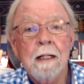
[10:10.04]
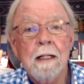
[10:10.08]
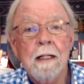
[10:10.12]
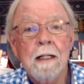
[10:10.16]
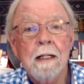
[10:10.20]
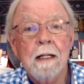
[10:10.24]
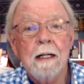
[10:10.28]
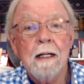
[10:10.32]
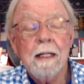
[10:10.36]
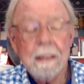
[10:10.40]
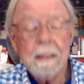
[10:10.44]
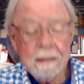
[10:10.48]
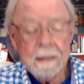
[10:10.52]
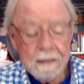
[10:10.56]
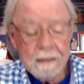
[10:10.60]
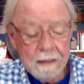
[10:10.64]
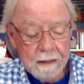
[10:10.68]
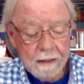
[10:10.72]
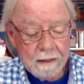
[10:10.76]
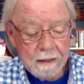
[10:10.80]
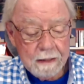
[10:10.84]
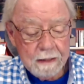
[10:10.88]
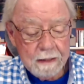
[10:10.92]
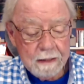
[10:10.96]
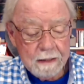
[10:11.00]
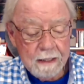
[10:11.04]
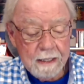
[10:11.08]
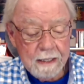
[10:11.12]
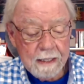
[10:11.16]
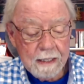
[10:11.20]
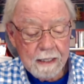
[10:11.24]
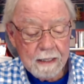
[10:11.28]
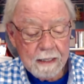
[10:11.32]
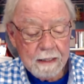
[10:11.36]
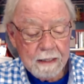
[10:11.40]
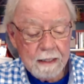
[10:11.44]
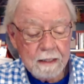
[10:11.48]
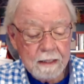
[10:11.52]
I think that in
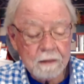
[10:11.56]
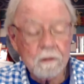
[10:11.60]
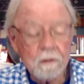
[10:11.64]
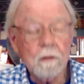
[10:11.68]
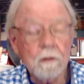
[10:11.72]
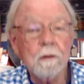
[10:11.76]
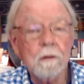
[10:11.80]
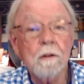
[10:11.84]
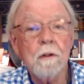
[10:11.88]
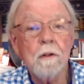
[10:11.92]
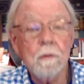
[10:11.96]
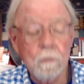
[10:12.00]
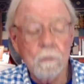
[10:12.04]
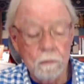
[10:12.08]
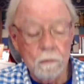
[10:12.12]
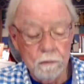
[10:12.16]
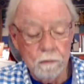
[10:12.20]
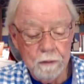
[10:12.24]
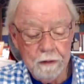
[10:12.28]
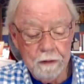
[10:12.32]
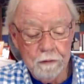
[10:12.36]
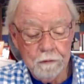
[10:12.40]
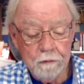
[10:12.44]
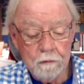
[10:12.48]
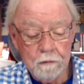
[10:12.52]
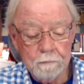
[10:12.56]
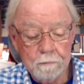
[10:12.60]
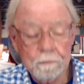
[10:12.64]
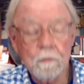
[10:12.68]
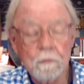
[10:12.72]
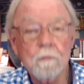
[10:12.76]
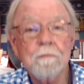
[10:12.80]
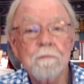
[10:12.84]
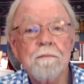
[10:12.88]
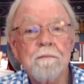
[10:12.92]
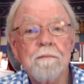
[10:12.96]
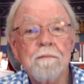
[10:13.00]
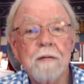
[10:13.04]
that act alone is a
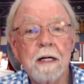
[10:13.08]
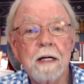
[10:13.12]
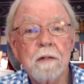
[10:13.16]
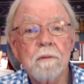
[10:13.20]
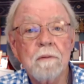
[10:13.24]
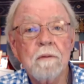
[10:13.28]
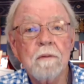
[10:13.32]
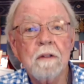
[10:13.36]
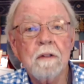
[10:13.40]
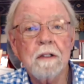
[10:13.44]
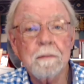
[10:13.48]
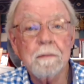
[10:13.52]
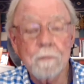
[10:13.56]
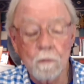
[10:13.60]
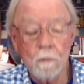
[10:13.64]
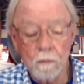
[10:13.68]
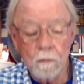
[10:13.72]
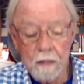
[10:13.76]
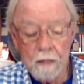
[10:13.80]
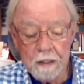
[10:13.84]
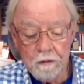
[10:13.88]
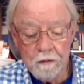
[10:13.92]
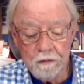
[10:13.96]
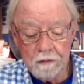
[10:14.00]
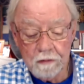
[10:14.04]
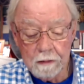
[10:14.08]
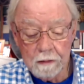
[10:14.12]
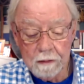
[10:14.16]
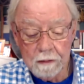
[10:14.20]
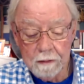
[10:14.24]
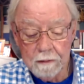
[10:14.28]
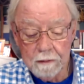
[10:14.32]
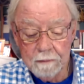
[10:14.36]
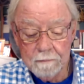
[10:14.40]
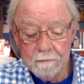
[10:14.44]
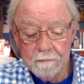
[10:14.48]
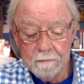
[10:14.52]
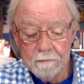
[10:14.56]
profound liberation
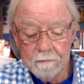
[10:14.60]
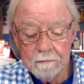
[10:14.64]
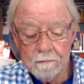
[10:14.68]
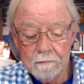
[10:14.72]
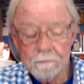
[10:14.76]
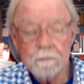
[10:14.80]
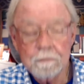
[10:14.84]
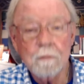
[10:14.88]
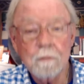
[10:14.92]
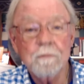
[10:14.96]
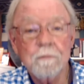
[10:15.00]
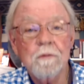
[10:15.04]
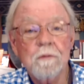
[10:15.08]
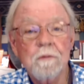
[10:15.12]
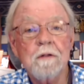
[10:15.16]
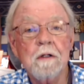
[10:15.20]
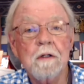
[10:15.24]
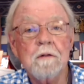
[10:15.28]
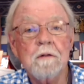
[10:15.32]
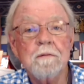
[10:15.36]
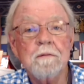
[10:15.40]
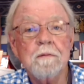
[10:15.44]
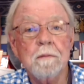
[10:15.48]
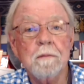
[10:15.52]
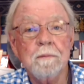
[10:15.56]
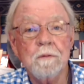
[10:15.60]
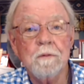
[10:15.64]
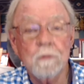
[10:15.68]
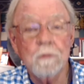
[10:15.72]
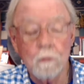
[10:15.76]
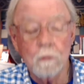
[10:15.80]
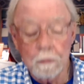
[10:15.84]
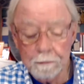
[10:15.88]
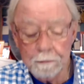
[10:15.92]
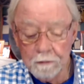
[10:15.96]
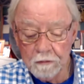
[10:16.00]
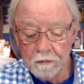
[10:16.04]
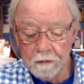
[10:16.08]
from
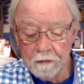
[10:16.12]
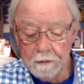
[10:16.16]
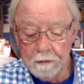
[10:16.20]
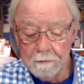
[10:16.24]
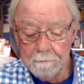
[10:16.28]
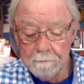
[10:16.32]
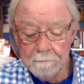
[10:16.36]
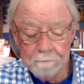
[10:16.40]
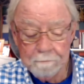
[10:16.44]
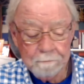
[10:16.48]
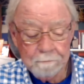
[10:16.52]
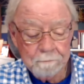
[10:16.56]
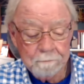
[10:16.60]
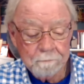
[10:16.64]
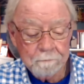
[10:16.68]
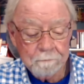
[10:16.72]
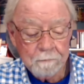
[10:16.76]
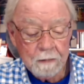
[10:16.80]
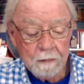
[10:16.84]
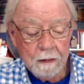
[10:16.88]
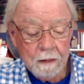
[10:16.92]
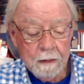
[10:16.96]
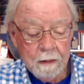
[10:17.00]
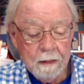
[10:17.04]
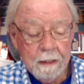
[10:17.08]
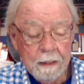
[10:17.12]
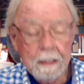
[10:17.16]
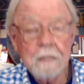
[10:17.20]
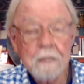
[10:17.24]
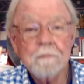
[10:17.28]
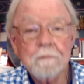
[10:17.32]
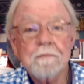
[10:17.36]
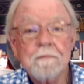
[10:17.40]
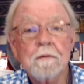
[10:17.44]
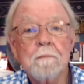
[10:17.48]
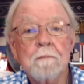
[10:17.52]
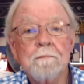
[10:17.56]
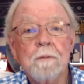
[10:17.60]
self-absorption
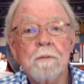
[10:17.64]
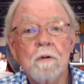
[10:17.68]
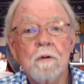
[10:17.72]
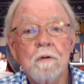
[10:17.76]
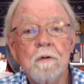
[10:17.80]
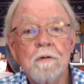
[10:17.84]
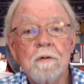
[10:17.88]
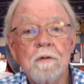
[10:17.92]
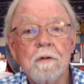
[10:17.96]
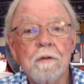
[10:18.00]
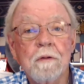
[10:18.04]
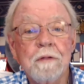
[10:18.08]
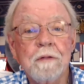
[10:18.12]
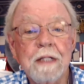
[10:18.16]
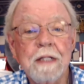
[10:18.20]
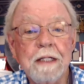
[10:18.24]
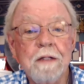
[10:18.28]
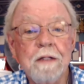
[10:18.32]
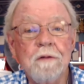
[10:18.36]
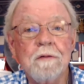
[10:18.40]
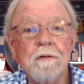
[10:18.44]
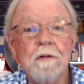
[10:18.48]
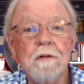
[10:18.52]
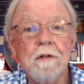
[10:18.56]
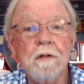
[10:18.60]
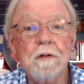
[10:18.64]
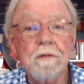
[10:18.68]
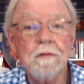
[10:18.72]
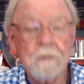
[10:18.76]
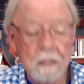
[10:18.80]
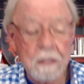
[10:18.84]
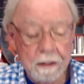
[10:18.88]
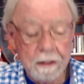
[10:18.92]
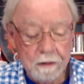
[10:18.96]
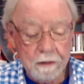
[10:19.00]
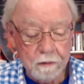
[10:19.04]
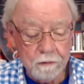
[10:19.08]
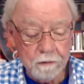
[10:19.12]
and from personal needs and
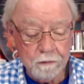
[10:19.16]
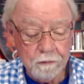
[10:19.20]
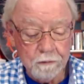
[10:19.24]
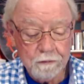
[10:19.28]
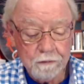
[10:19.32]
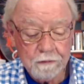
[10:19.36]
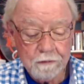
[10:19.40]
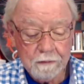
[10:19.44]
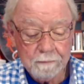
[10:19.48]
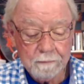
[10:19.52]
desires.